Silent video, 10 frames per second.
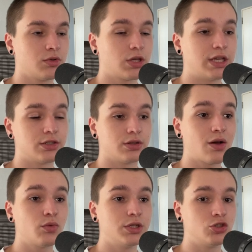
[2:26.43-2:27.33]
Okay, so now
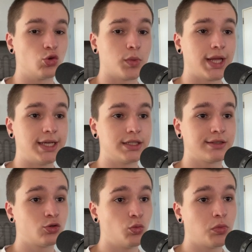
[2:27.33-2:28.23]
we need to place
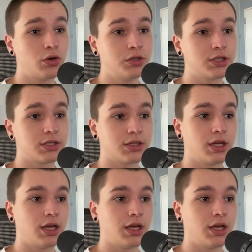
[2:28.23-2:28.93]
two points